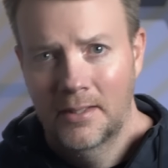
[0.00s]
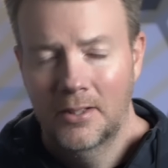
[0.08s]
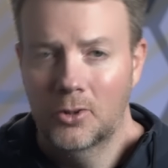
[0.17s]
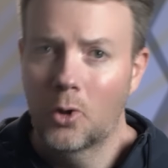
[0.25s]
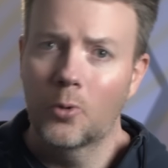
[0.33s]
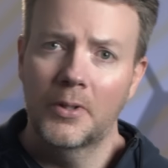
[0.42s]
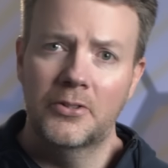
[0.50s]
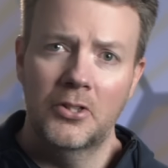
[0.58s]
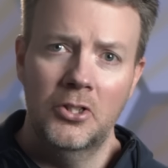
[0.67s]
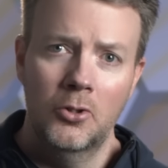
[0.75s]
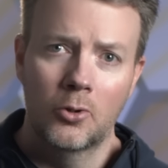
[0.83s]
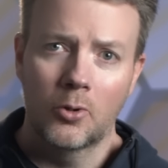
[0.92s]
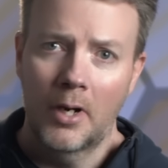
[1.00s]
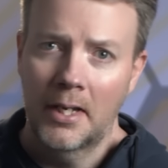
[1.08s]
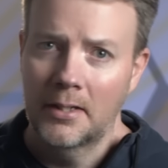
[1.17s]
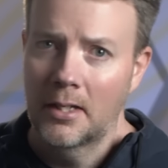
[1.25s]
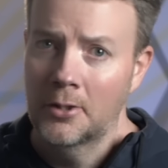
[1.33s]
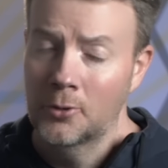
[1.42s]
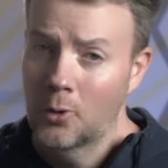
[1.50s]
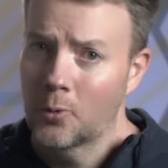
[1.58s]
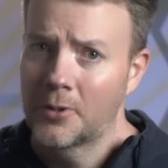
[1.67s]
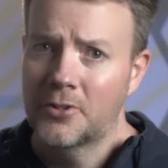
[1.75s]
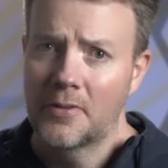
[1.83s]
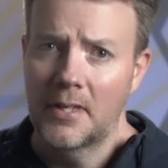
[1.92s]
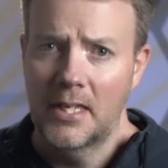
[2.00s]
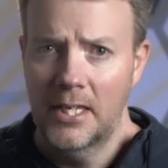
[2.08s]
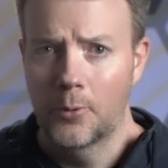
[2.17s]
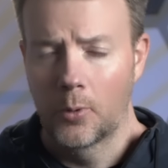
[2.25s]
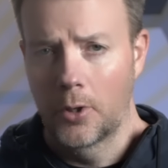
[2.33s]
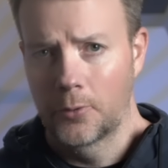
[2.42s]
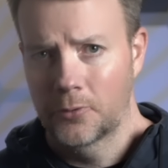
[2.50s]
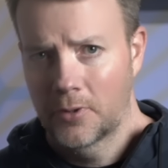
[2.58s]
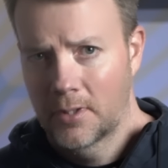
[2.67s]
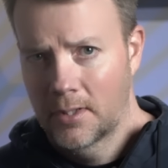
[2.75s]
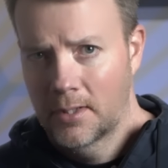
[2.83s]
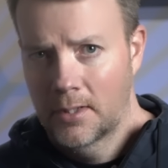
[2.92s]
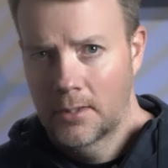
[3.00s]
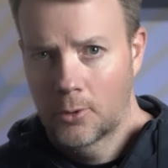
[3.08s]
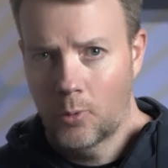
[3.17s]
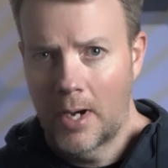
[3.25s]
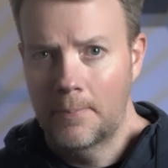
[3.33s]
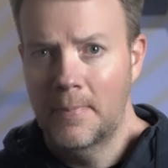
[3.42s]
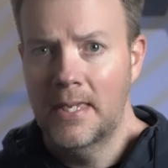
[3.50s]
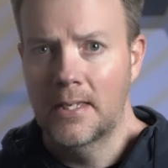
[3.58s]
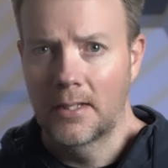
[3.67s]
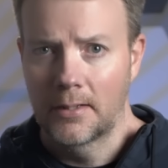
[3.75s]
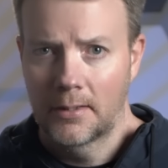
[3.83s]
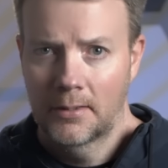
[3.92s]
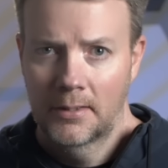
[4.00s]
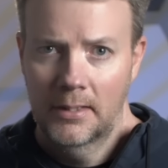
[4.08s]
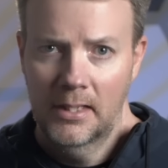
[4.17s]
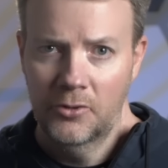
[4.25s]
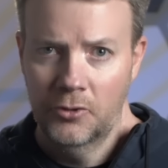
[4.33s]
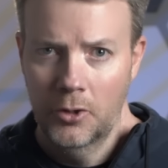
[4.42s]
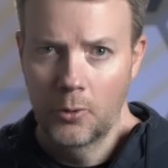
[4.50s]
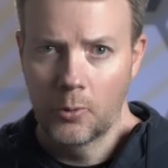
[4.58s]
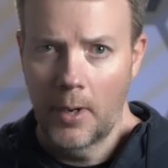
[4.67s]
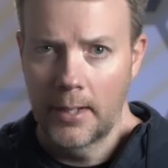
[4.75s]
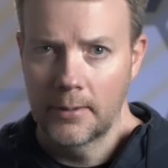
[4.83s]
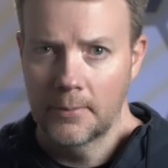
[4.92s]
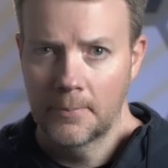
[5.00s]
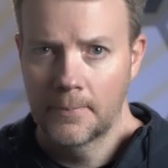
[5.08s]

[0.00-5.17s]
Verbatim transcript: Glory to Ukraine. Glory to the heroes. Crimea is Ukraine.